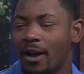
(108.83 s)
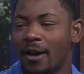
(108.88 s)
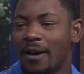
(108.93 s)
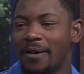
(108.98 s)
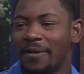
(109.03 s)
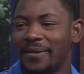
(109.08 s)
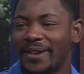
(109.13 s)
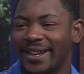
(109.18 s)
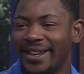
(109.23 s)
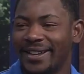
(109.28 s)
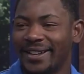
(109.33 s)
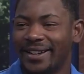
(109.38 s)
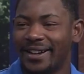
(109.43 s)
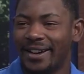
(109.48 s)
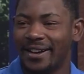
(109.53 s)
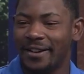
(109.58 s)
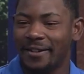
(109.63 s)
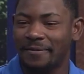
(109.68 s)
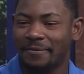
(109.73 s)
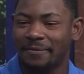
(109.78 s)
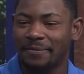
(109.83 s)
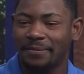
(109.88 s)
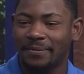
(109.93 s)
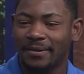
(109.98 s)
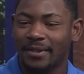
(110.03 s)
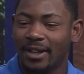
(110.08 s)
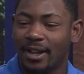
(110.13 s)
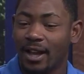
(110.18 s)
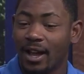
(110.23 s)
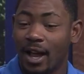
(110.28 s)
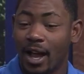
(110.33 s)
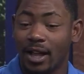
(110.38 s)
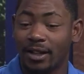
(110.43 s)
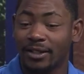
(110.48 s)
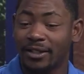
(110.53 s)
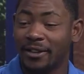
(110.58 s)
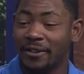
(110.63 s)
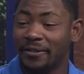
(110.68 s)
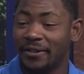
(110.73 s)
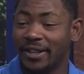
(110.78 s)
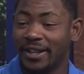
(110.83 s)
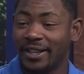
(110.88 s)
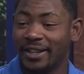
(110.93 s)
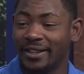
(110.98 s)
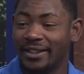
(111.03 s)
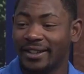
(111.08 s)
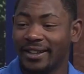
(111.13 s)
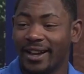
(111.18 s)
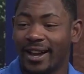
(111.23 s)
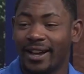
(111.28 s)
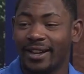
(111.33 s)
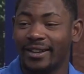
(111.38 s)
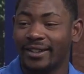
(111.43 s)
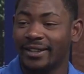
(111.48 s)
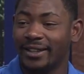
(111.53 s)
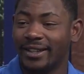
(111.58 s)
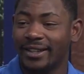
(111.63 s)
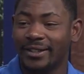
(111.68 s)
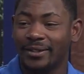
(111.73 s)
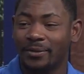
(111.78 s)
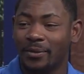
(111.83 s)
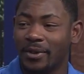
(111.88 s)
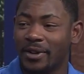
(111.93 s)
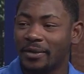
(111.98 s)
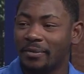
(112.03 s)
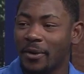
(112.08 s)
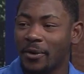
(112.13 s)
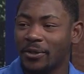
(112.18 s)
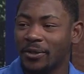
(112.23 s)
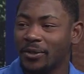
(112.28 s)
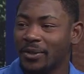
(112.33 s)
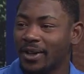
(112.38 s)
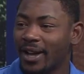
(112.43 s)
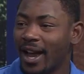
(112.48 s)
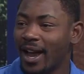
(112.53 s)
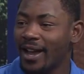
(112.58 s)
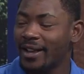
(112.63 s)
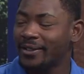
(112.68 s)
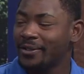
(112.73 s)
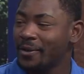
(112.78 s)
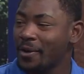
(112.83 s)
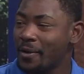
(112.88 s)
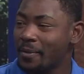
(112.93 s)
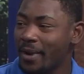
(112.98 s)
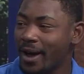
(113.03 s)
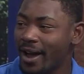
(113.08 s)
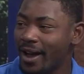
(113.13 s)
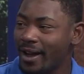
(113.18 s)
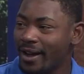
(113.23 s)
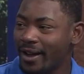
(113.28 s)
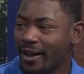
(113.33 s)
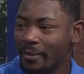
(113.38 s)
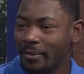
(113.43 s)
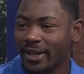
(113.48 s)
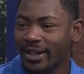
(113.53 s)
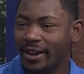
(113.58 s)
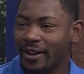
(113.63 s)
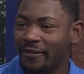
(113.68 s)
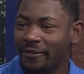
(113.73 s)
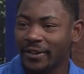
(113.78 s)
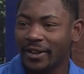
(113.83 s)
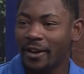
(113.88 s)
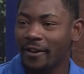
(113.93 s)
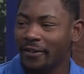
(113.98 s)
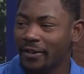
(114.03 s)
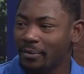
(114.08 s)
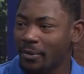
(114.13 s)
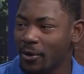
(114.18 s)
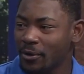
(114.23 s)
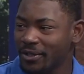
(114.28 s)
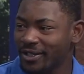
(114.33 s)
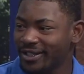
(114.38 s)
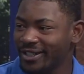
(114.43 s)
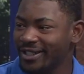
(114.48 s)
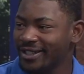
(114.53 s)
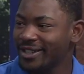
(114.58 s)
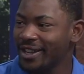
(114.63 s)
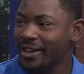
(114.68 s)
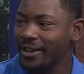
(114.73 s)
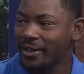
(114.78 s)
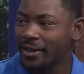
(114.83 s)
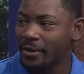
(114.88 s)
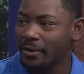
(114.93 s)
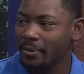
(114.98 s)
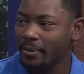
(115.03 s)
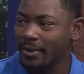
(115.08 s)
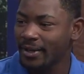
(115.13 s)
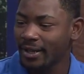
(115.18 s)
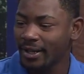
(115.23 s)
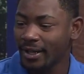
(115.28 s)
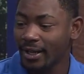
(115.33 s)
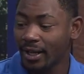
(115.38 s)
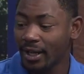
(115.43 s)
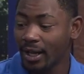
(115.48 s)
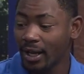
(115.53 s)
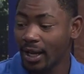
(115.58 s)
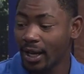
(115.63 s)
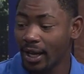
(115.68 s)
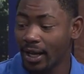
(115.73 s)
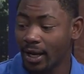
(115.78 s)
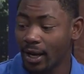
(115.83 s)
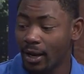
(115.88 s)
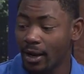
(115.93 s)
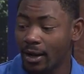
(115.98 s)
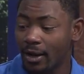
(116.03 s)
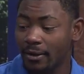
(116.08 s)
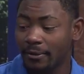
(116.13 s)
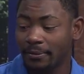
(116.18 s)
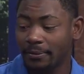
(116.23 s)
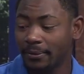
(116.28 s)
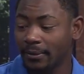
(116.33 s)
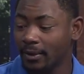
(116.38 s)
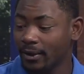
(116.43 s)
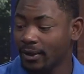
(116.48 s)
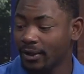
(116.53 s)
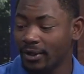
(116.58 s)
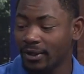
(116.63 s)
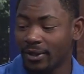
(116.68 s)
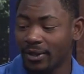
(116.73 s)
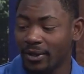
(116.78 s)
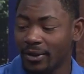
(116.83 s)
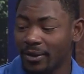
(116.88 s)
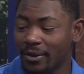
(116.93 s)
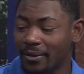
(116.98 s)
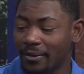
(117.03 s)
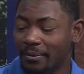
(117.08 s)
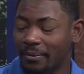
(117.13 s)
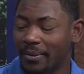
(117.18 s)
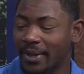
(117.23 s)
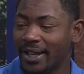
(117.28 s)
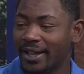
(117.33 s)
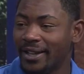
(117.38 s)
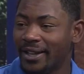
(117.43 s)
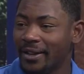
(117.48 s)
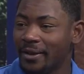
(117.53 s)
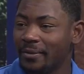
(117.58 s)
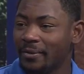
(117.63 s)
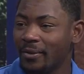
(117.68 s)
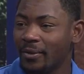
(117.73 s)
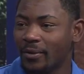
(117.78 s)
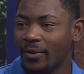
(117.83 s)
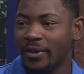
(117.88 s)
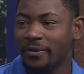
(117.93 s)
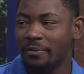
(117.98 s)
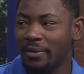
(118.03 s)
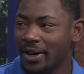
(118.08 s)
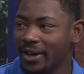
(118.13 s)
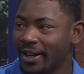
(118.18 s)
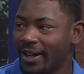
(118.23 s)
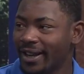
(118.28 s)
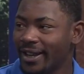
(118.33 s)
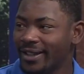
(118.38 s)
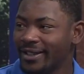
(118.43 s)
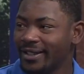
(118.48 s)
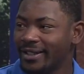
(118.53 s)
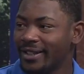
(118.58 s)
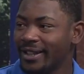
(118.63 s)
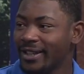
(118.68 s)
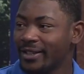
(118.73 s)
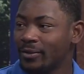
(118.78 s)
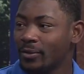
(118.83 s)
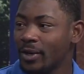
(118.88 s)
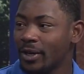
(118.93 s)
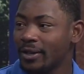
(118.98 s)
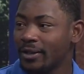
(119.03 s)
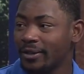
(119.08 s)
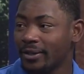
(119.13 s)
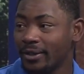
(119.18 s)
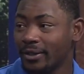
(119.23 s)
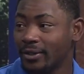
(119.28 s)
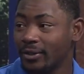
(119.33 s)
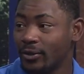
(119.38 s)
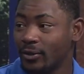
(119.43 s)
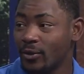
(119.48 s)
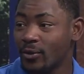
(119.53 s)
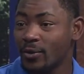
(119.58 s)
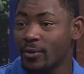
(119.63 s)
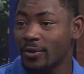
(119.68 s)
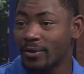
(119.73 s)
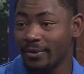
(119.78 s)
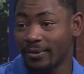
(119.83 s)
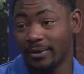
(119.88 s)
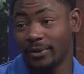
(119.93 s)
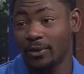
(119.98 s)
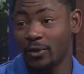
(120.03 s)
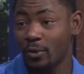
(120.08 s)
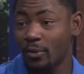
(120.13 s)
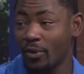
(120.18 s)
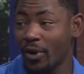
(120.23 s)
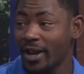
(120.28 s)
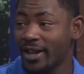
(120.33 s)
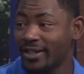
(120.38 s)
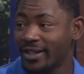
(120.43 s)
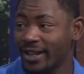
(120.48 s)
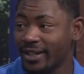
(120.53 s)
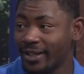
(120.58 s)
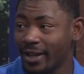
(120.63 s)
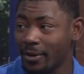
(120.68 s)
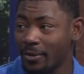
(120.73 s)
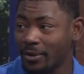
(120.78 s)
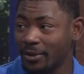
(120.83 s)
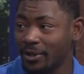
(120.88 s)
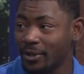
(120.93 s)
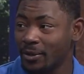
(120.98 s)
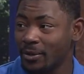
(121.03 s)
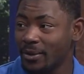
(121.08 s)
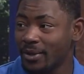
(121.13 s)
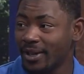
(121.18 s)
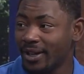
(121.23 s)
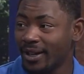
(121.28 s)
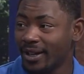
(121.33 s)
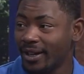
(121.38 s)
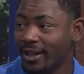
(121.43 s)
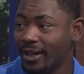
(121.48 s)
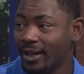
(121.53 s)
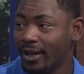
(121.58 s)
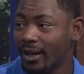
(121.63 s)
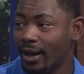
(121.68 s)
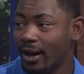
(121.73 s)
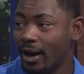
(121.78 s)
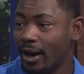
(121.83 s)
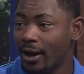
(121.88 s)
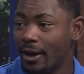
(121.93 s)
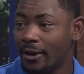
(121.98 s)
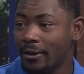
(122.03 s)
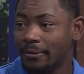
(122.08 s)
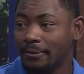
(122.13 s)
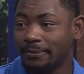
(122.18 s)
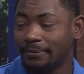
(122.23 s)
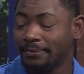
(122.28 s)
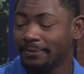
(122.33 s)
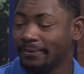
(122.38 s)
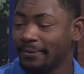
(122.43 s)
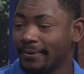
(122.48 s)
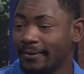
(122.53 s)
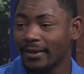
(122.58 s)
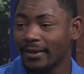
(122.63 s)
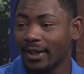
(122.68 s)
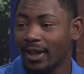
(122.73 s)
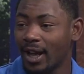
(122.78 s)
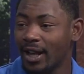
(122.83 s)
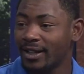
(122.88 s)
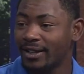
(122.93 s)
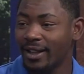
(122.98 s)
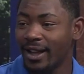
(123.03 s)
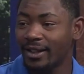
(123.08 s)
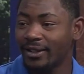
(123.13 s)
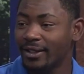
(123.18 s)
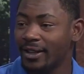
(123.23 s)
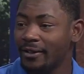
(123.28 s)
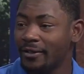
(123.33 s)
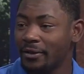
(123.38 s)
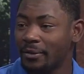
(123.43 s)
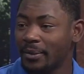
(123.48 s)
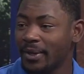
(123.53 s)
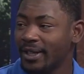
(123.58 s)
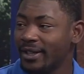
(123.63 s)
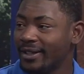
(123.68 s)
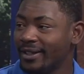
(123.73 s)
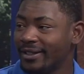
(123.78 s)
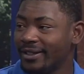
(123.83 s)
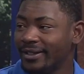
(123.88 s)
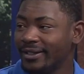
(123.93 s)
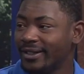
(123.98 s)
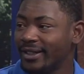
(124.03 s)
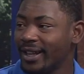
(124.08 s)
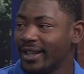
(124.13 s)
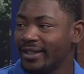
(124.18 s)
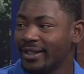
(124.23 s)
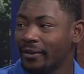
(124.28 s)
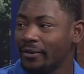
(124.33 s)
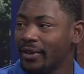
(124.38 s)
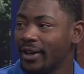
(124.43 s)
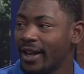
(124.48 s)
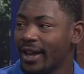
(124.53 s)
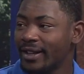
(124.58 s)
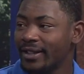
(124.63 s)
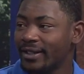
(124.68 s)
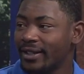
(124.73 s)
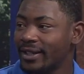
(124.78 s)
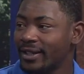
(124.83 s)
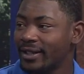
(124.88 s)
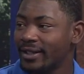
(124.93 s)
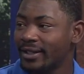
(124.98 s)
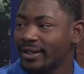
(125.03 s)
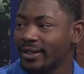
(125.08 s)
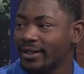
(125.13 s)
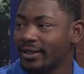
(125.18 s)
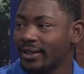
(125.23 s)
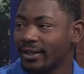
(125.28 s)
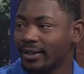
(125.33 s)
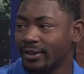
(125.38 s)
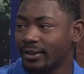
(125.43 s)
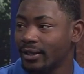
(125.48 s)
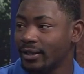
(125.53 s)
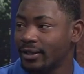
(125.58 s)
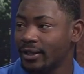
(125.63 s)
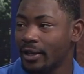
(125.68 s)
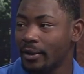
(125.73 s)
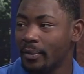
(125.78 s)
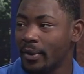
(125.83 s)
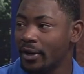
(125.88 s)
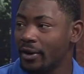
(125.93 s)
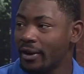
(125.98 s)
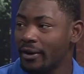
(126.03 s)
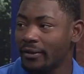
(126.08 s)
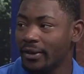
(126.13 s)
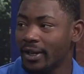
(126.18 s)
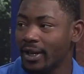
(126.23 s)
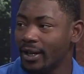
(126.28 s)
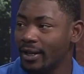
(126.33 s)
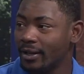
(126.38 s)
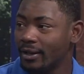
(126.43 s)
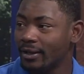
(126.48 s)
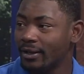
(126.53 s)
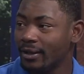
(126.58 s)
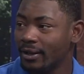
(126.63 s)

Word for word: Oh man, um, I love Keith. I, he's one emotional guy, and so am I. I mean, I feed off emotions just like him, and uh, me and him, we butt heads, and that's what two two brains like that will do. Um, I, I love him. He takes every day as it is, and look to get better every day.